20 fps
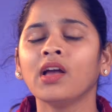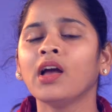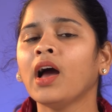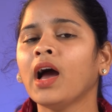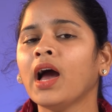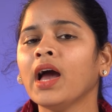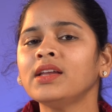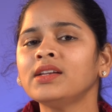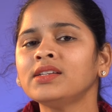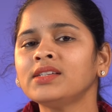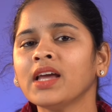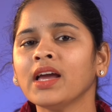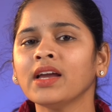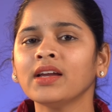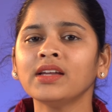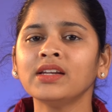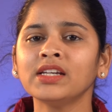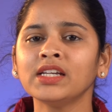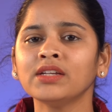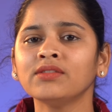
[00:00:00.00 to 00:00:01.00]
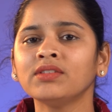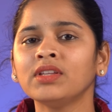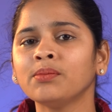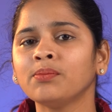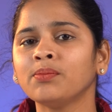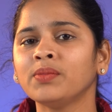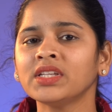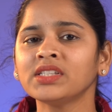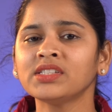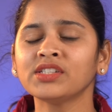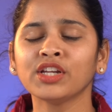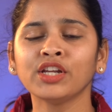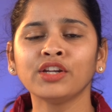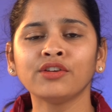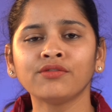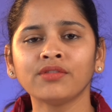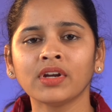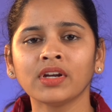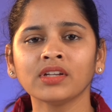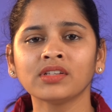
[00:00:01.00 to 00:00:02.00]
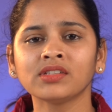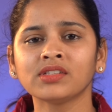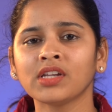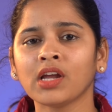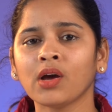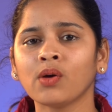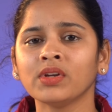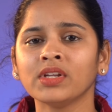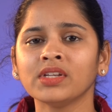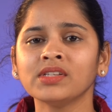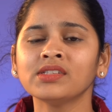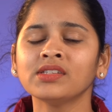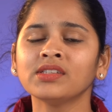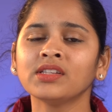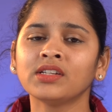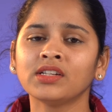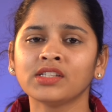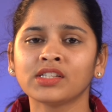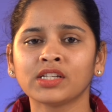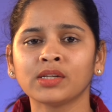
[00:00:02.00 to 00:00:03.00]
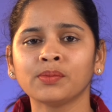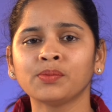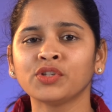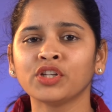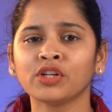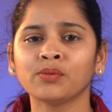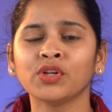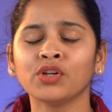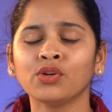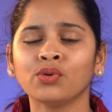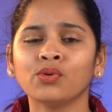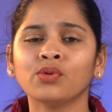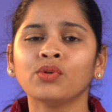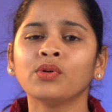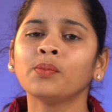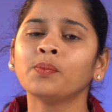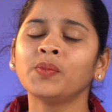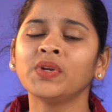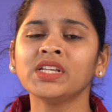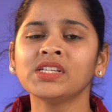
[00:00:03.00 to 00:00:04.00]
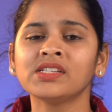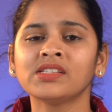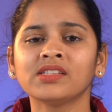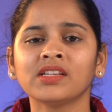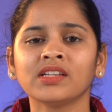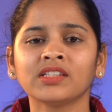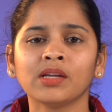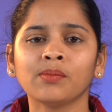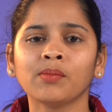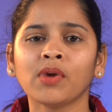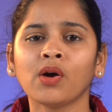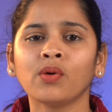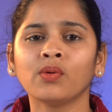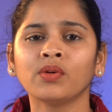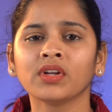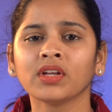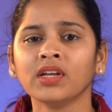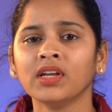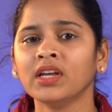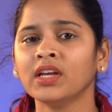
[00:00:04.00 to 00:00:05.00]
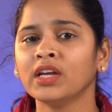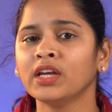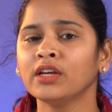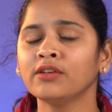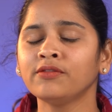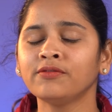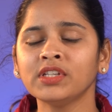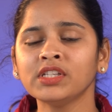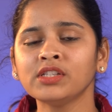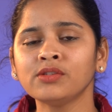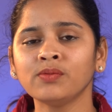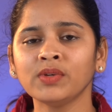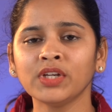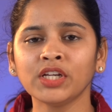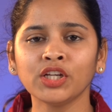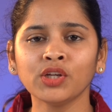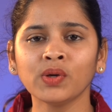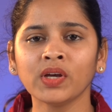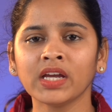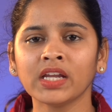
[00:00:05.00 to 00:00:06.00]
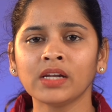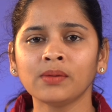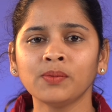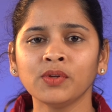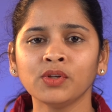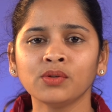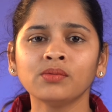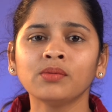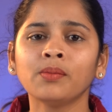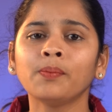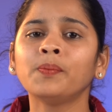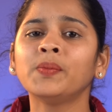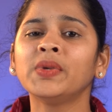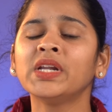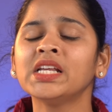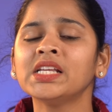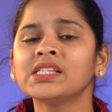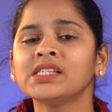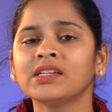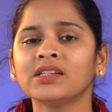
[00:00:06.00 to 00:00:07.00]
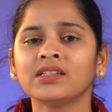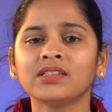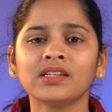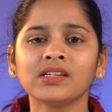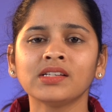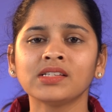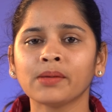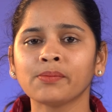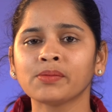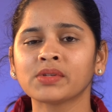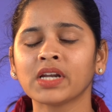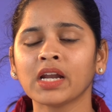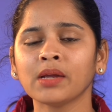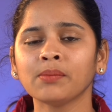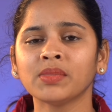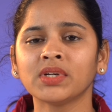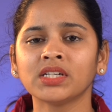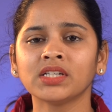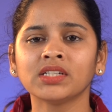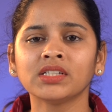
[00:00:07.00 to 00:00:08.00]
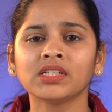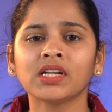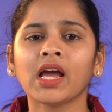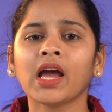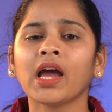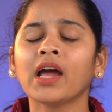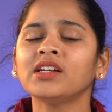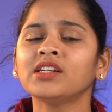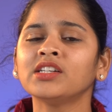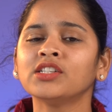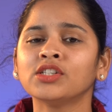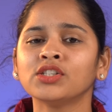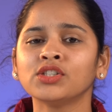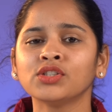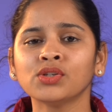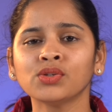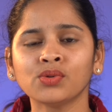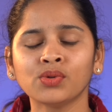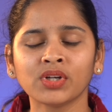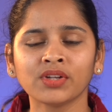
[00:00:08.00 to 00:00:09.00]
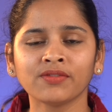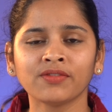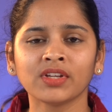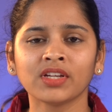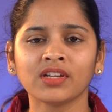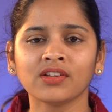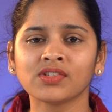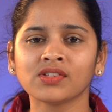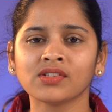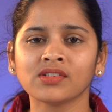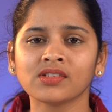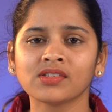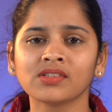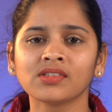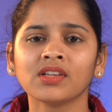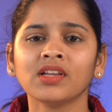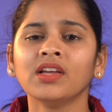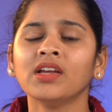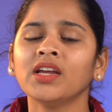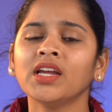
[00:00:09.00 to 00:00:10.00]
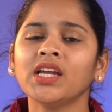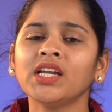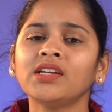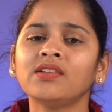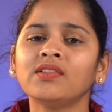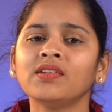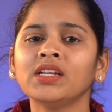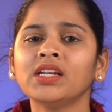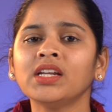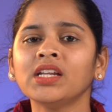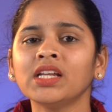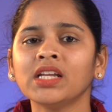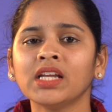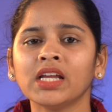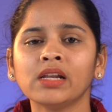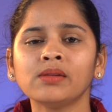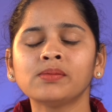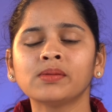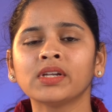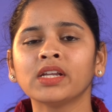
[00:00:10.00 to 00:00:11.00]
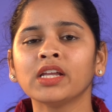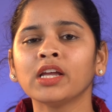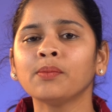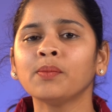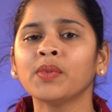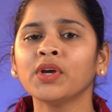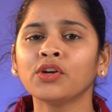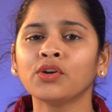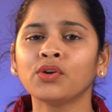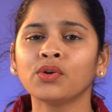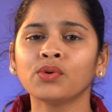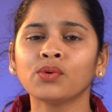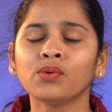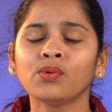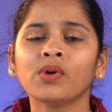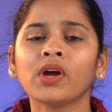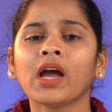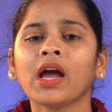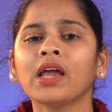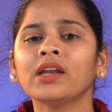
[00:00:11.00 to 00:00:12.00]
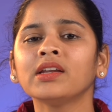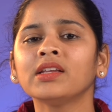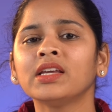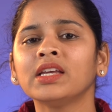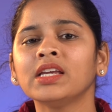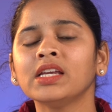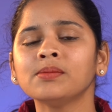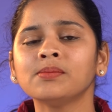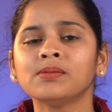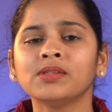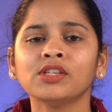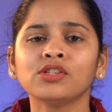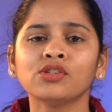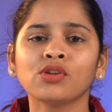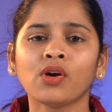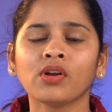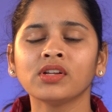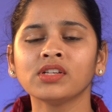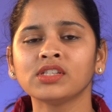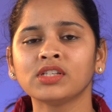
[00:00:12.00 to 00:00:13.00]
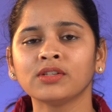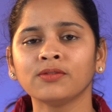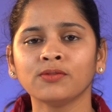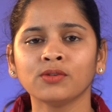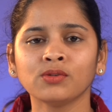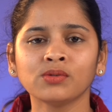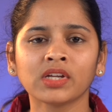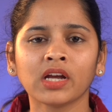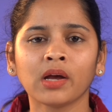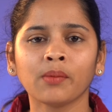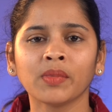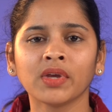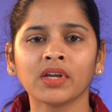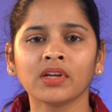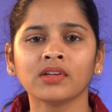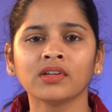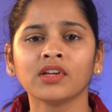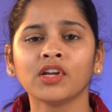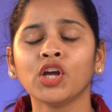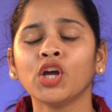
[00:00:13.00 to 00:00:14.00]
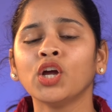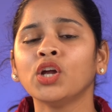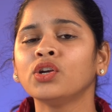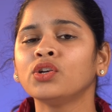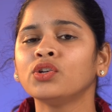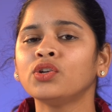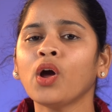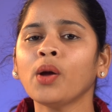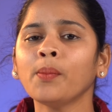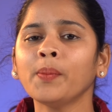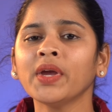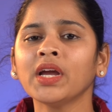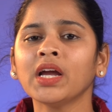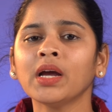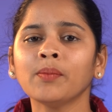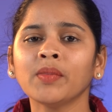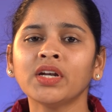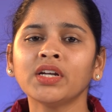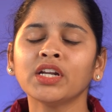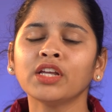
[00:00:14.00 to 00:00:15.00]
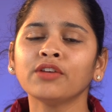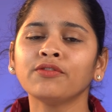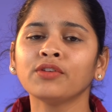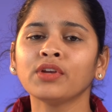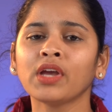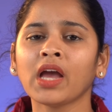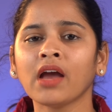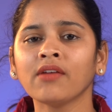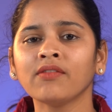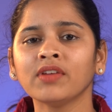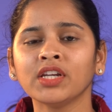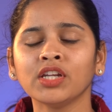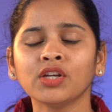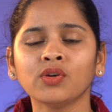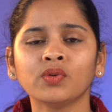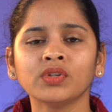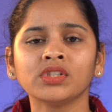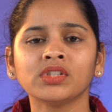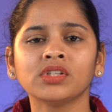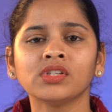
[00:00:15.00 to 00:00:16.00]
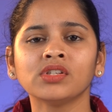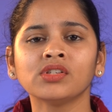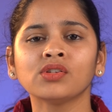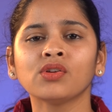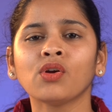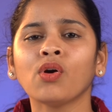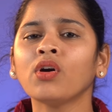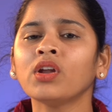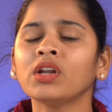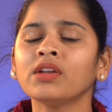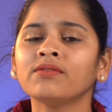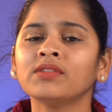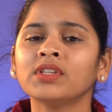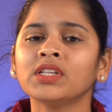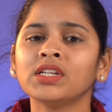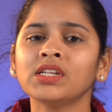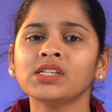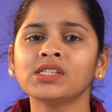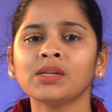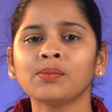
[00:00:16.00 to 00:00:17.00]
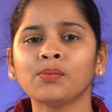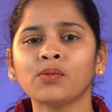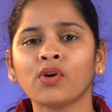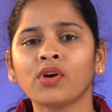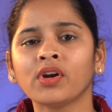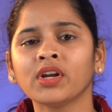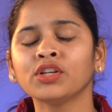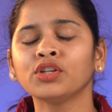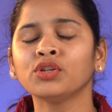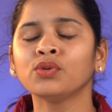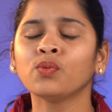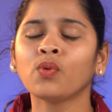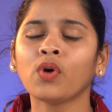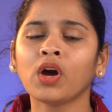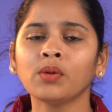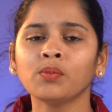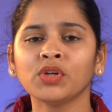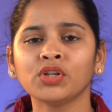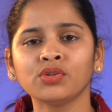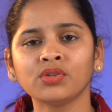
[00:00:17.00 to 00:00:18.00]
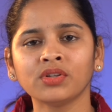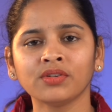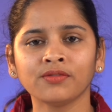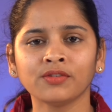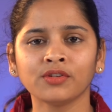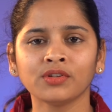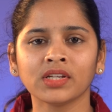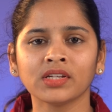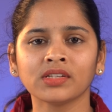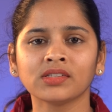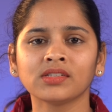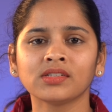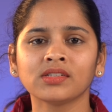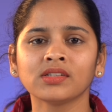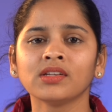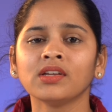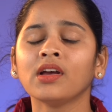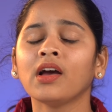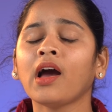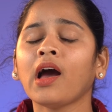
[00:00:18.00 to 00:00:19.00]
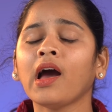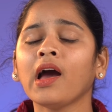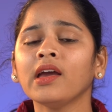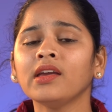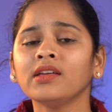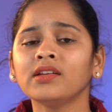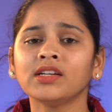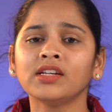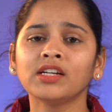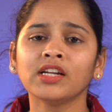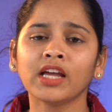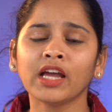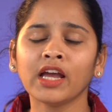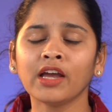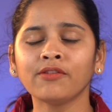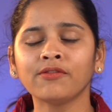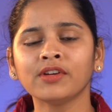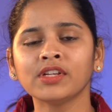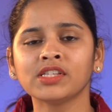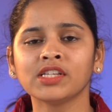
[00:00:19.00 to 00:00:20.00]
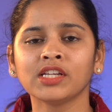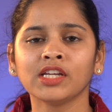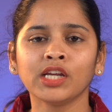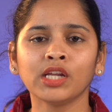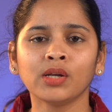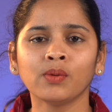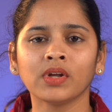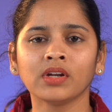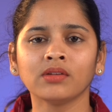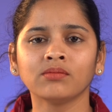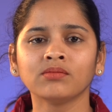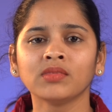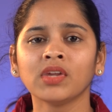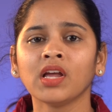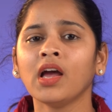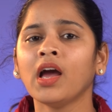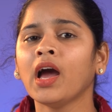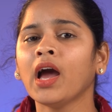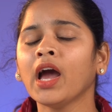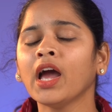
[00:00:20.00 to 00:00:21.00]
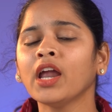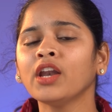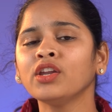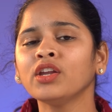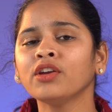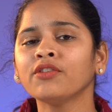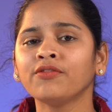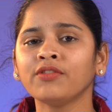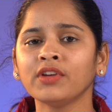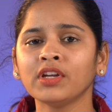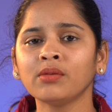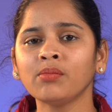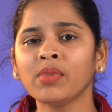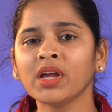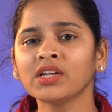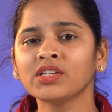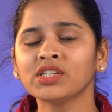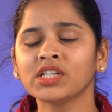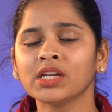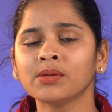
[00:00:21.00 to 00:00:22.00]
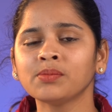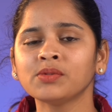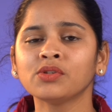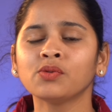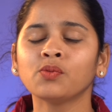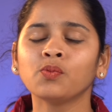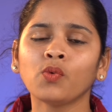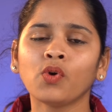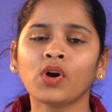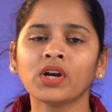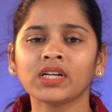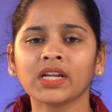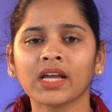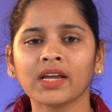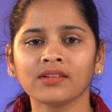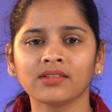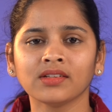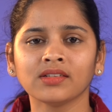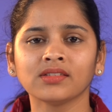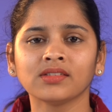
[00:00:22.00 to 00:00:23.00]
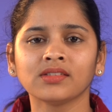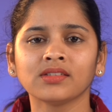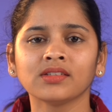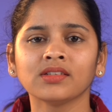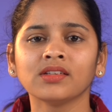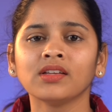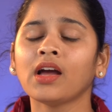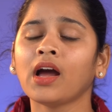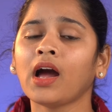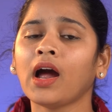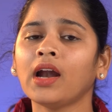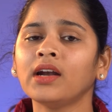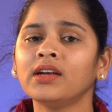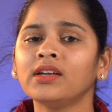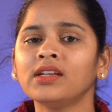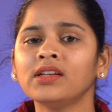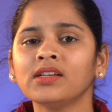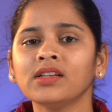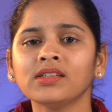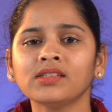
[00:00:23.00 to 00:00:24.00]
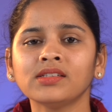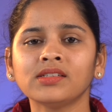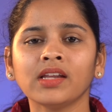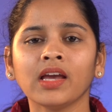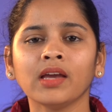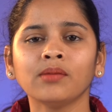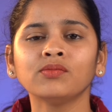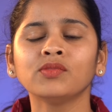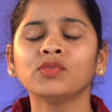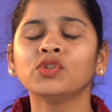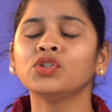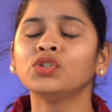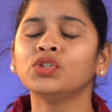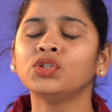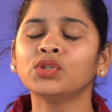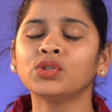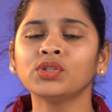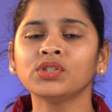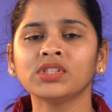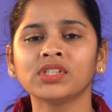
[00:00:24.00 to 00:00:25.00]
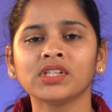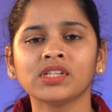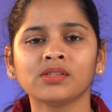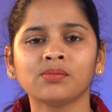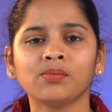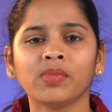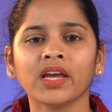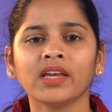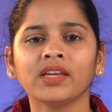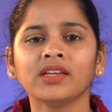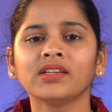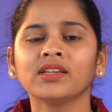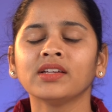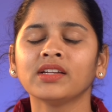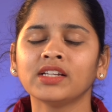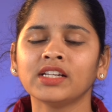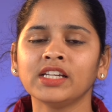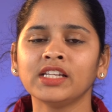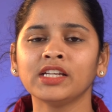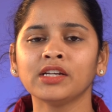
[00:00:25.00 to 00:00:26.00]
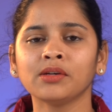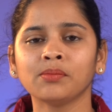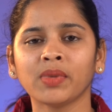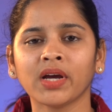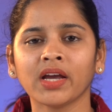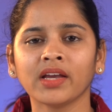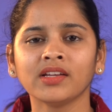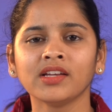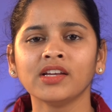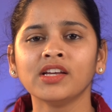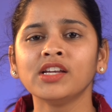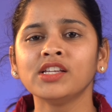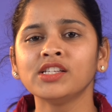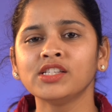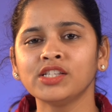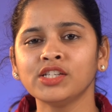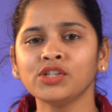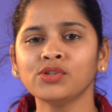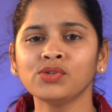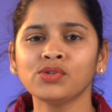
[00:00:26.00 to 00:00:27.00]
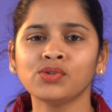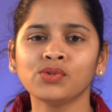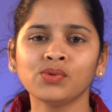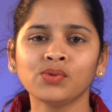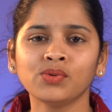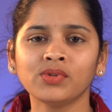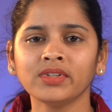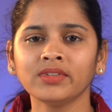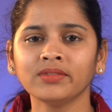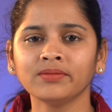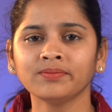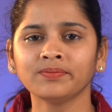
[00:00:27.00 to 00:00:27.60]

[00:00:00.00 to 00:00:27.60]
I'll tag and leave the best infrared stove links in the description below. Please check them out. If this video helped you, please hit that subscribe button and turn on notifications. It really helps Clearbuy grow and keeps these honest reviews coming. Drop a comment if you have any questions or if there is a product you want me to review next. I read every single one, and your feedback shapes what I test. Until next time, don't just buy, Clearbuy. See you soon.